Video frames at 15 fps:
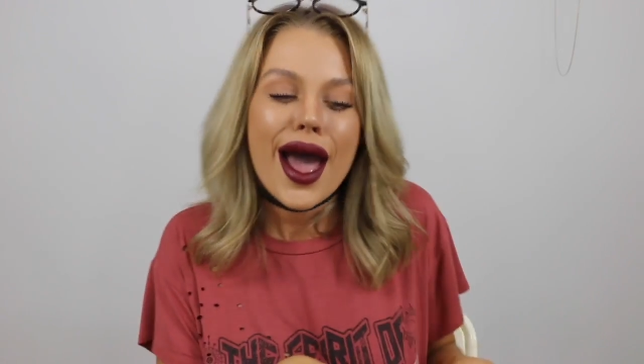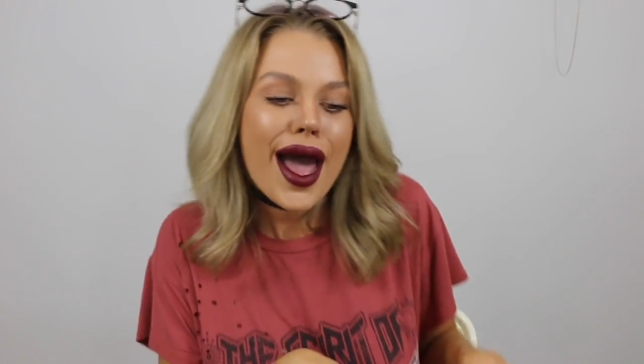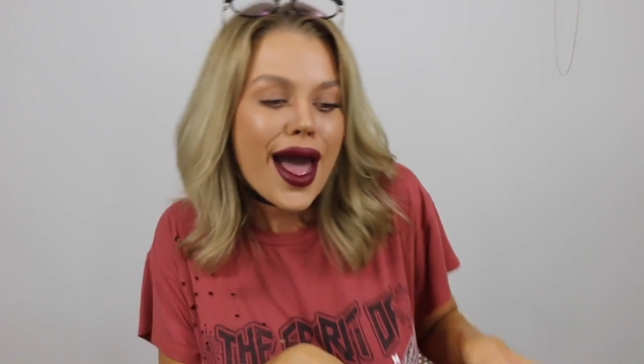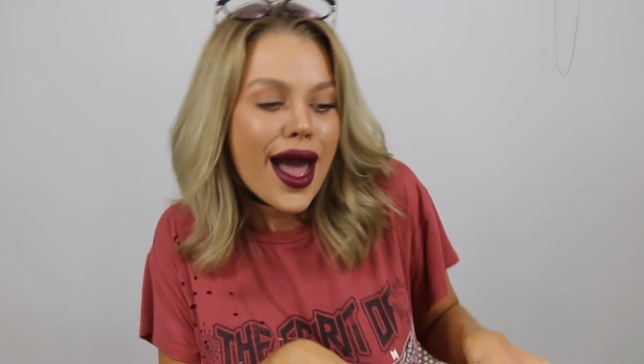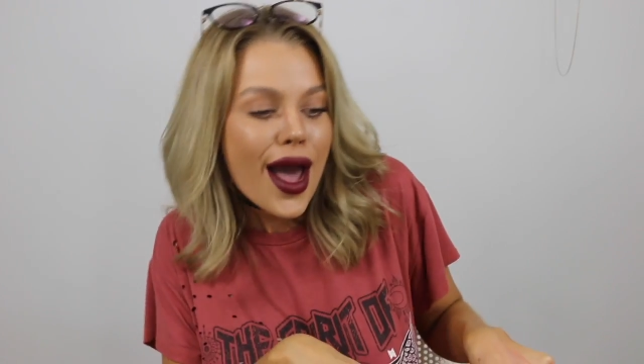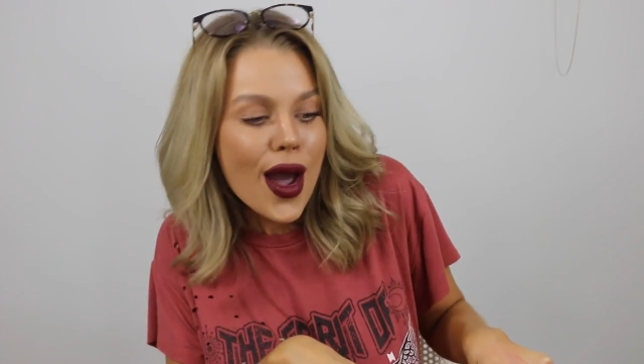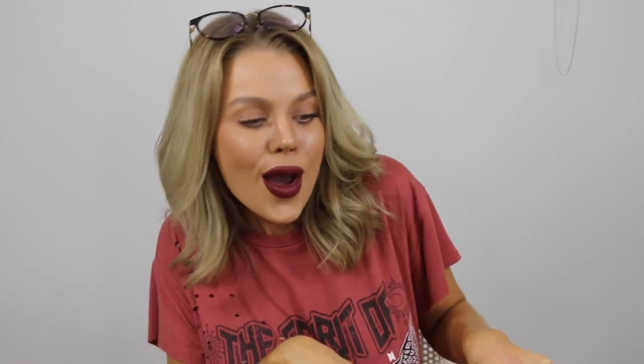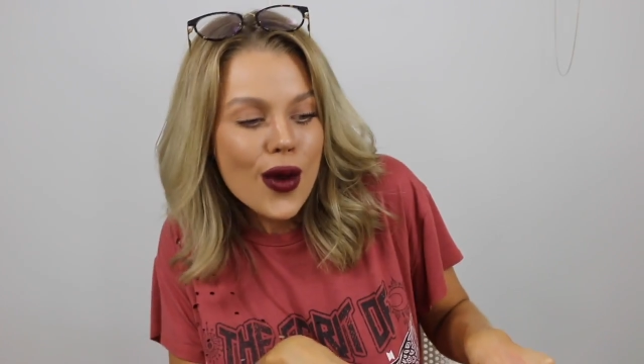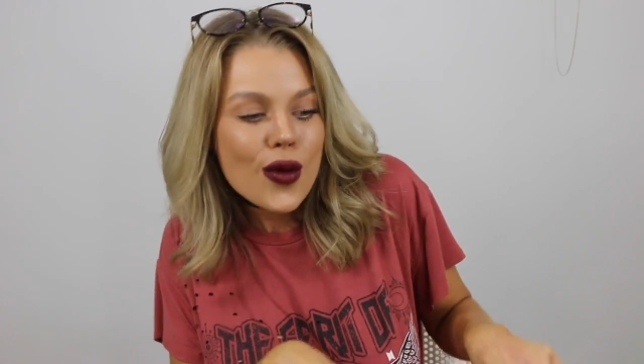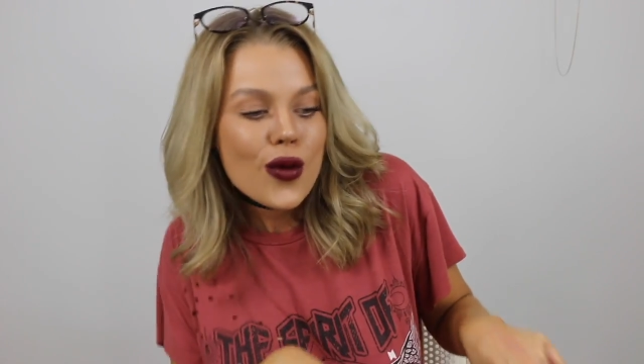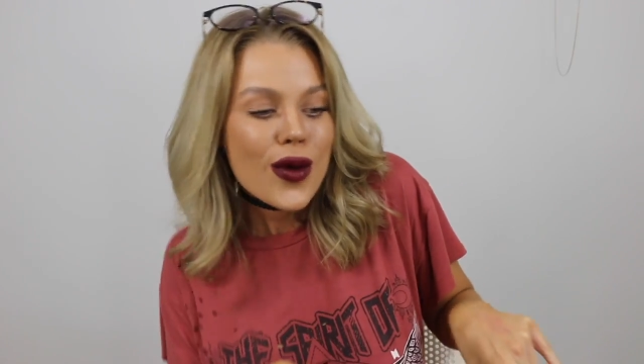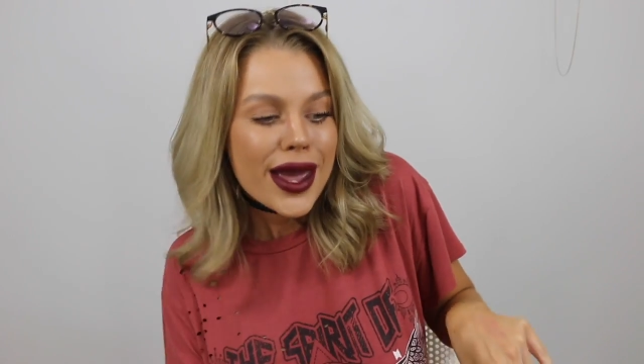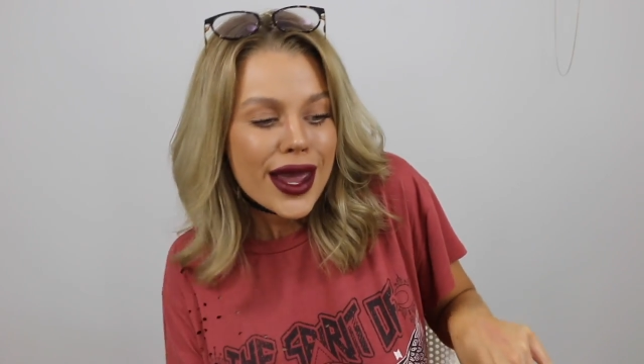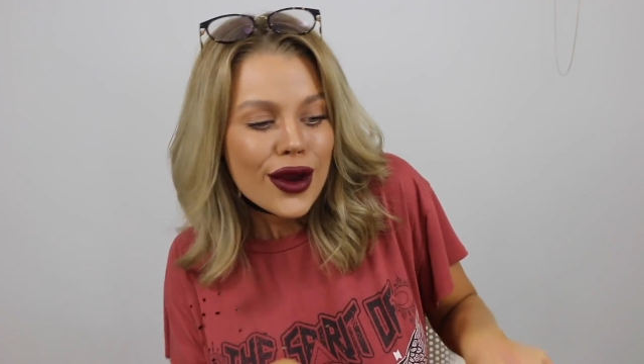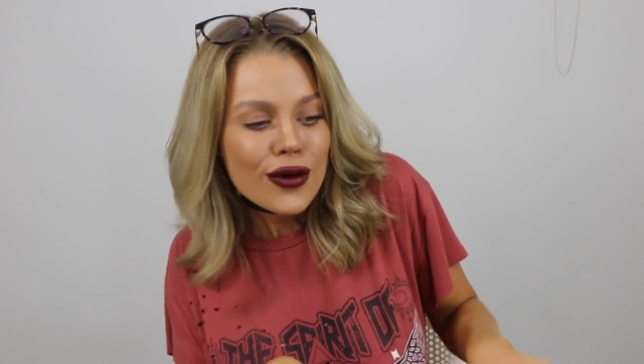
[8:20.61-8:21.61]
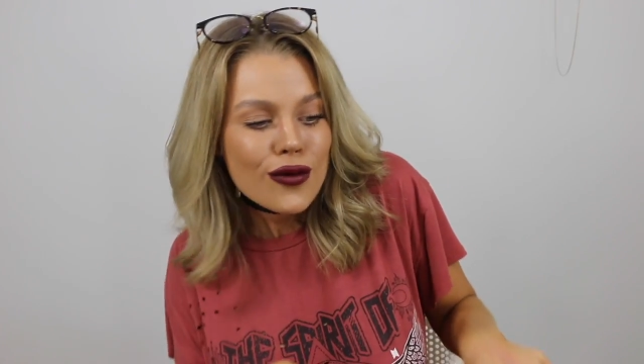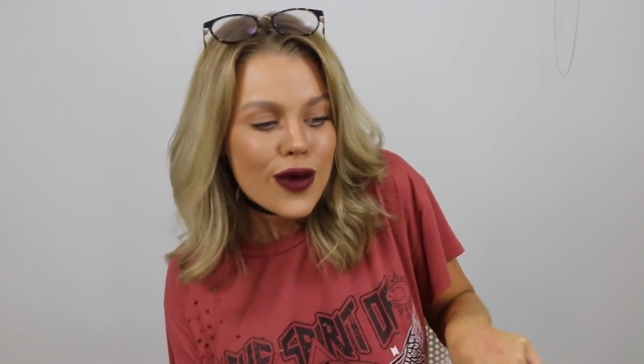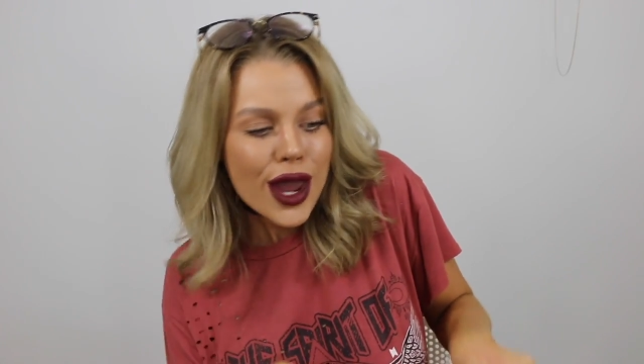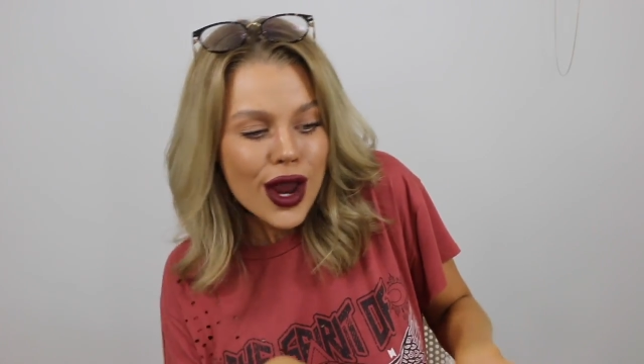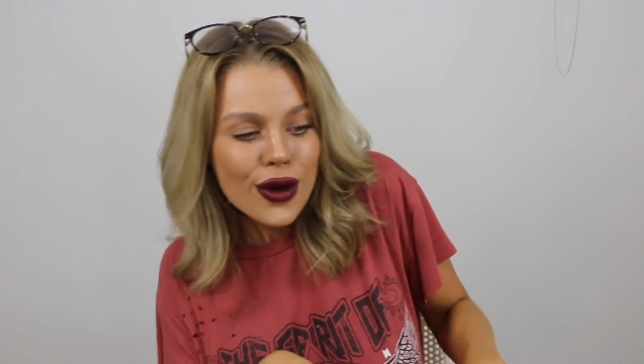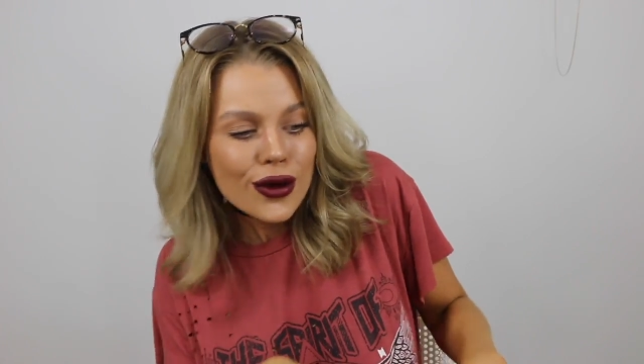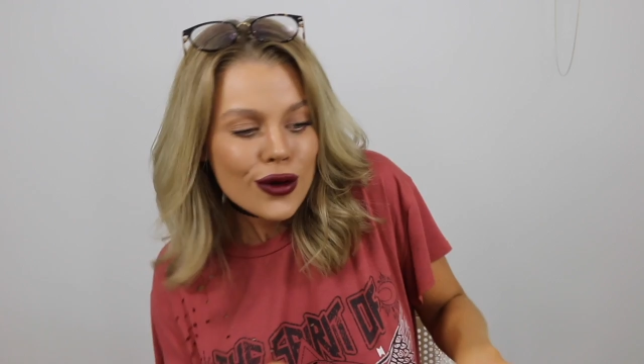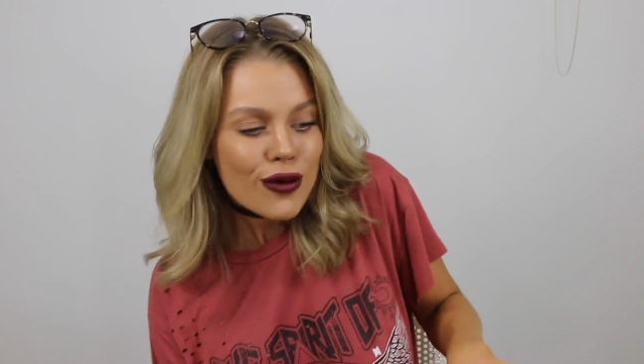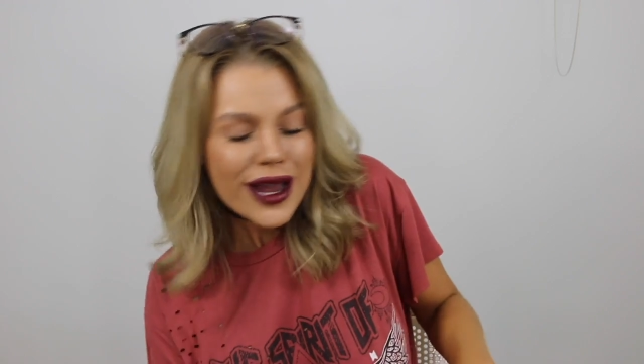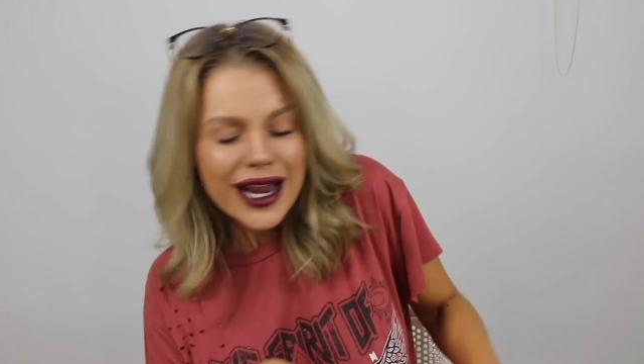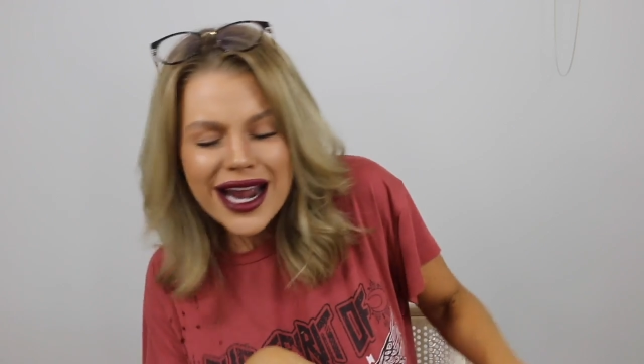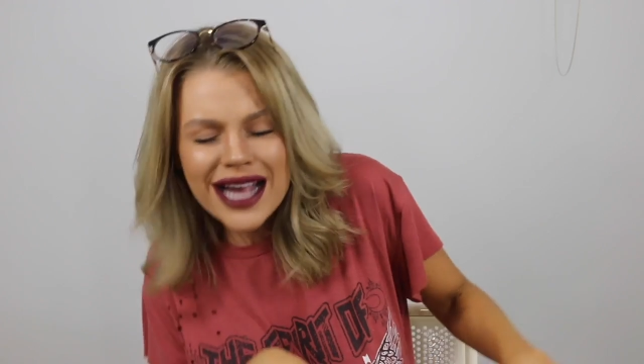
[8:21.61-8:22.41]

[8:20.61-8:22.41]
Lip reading: are weird, weird, weird.